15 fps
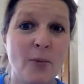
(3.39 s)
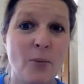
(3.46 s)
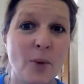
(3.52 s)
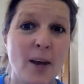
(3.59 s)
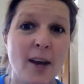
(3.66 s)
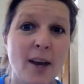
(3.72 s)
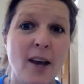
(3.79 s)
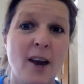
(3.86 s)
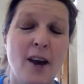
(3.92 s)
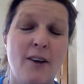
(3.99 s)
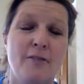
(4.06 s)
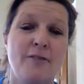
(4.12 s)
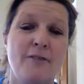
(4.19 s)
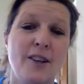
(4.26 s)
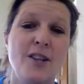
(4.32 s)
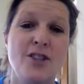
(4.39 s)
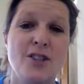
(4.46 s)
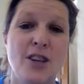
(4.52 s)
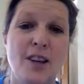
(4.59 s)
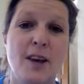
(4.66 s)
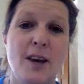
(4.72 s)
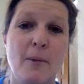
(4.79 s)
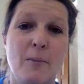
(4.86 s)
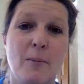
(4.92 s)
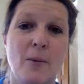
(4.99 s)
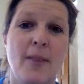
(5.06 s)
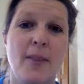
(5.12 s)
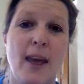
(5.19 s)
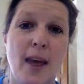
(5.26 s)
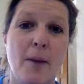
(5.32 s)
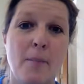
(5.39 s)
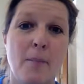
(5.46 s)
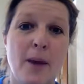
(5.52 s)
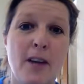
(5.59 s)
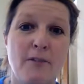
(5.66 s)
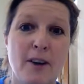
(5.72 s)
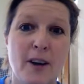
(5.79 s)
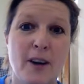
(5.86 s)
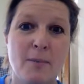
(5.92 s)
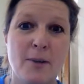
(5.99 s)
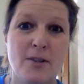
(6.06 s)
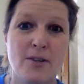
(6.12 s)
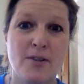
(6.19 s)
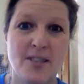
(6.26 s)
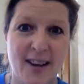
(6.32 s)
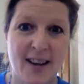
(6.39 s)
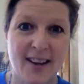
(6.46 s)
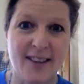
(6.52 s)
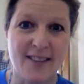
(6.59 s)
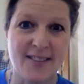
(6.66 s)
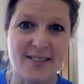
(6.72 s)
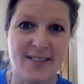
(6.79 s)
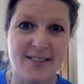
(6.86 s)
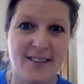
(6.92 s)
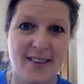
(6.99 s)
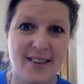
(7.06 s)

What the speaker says: we are finishing up with AP Environmental Science.